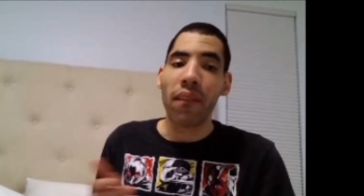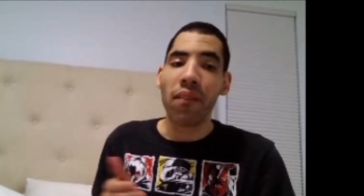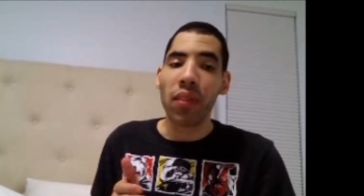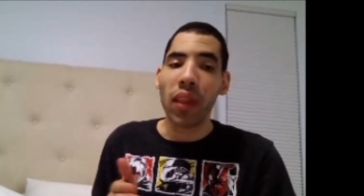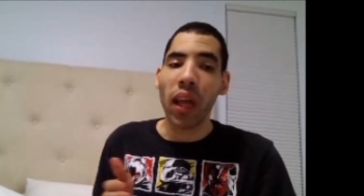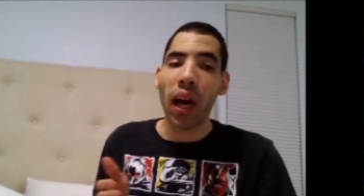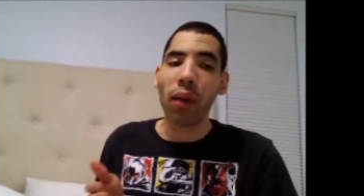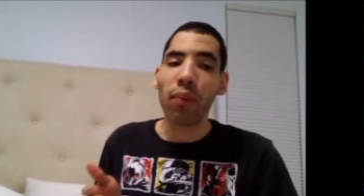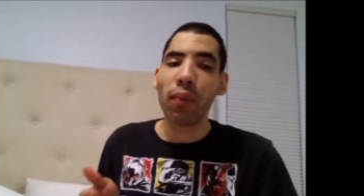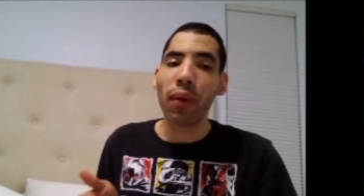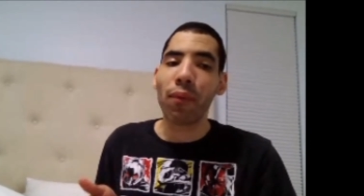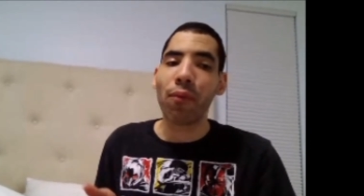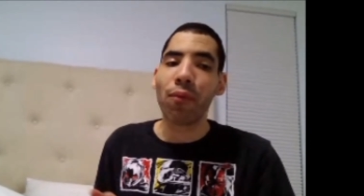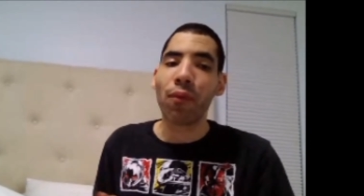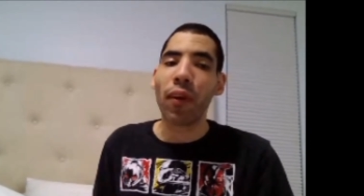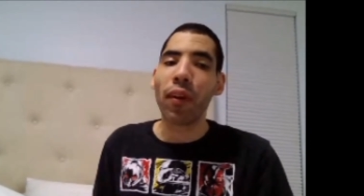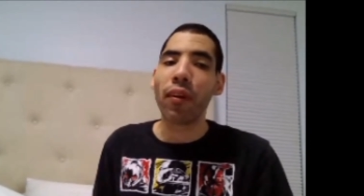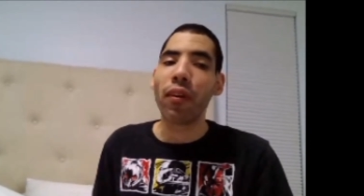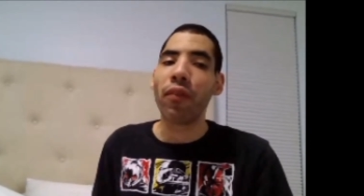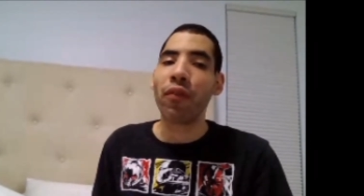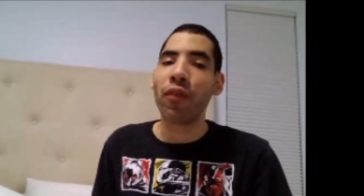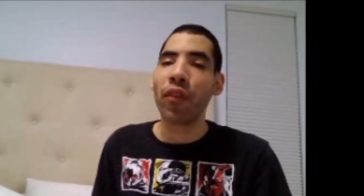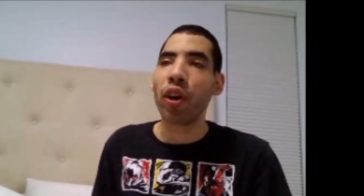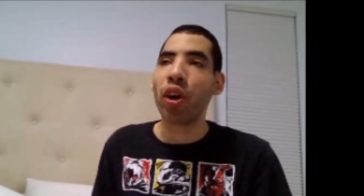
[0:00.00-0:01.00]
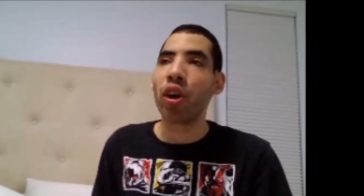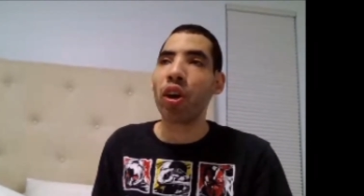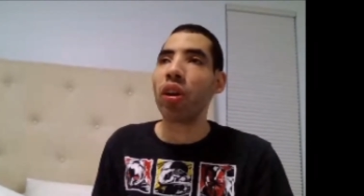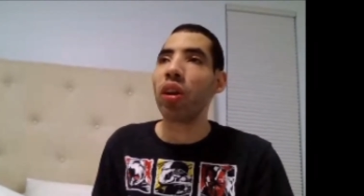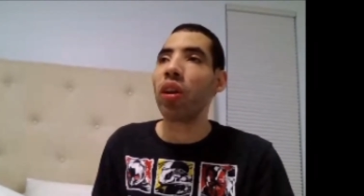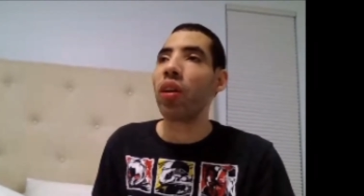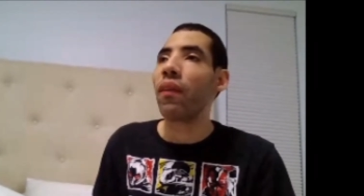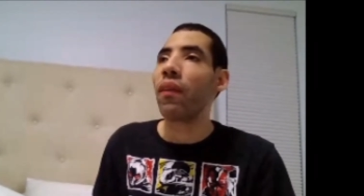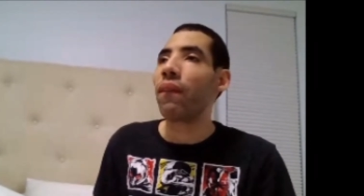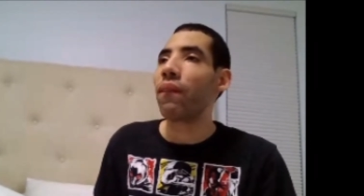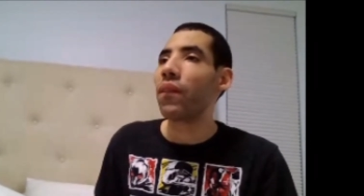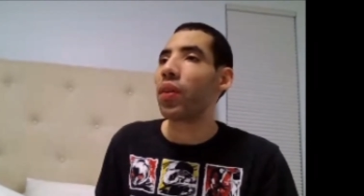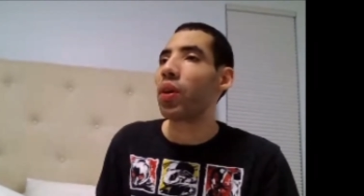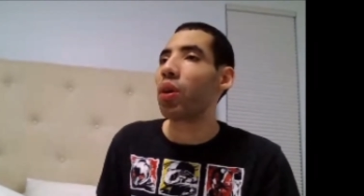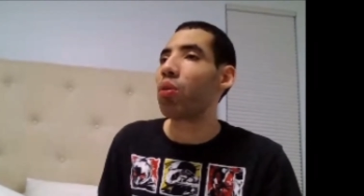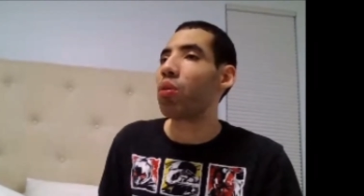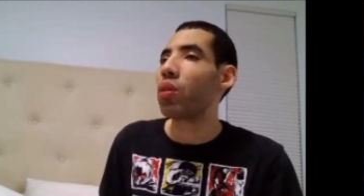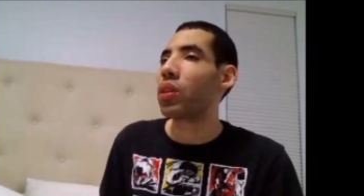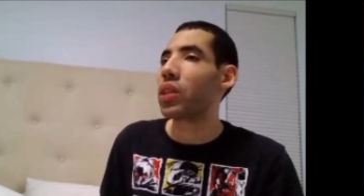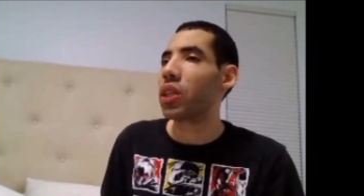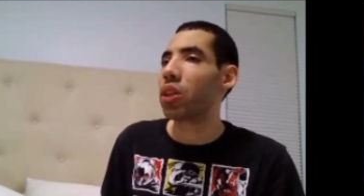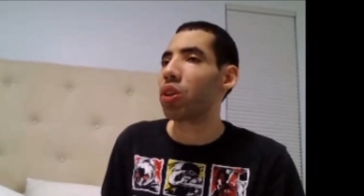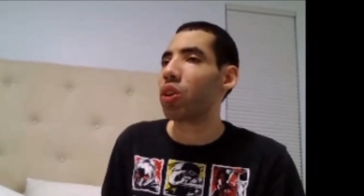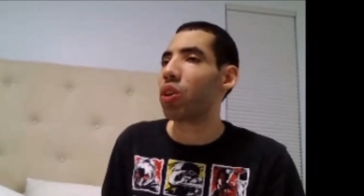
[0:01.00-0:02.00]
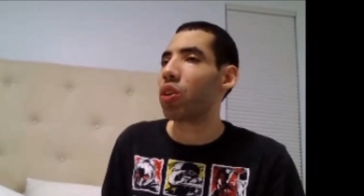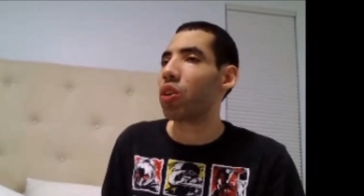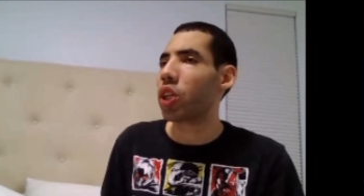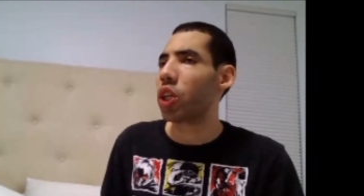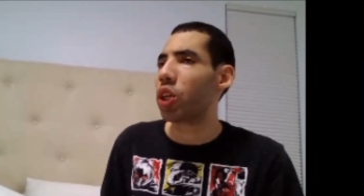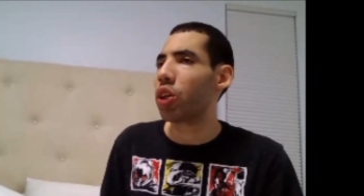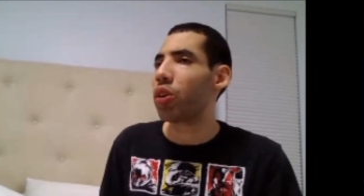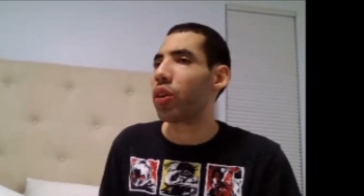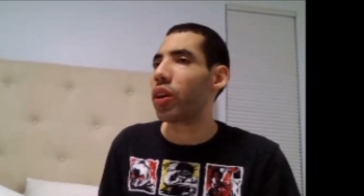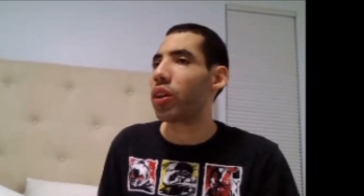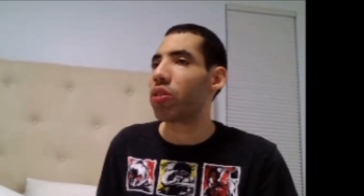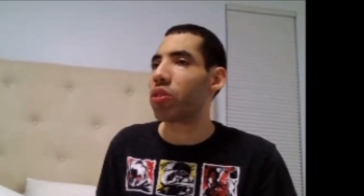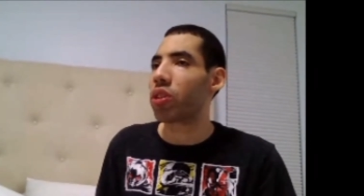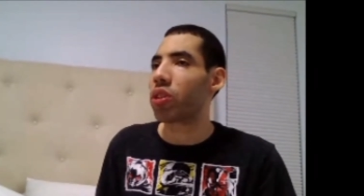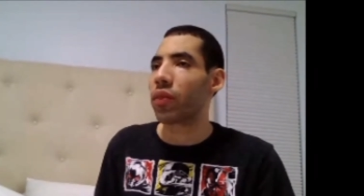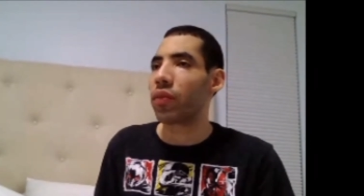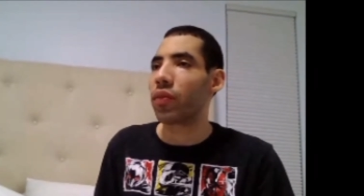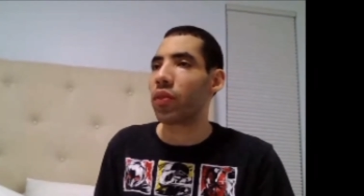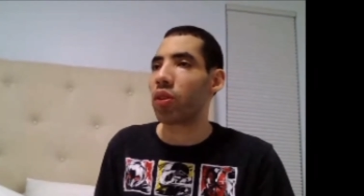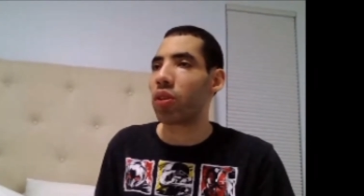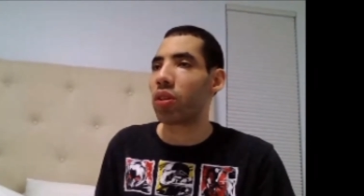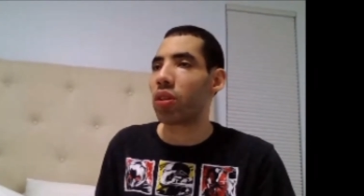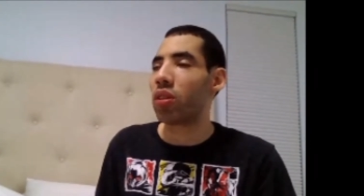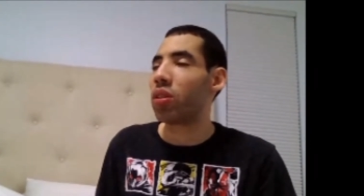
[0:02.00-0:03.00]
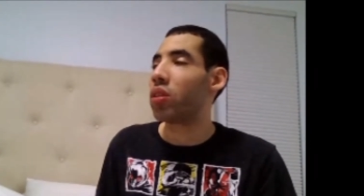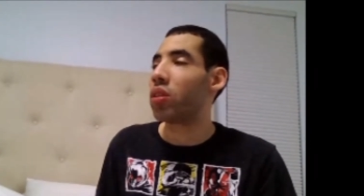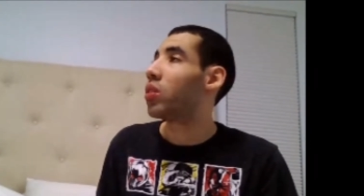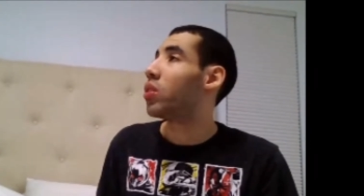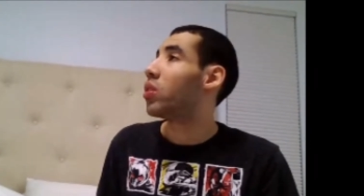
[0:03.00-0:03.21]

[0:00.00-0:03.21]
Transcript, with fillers: Not my favorite villain, but you know what? She was an interesting villain.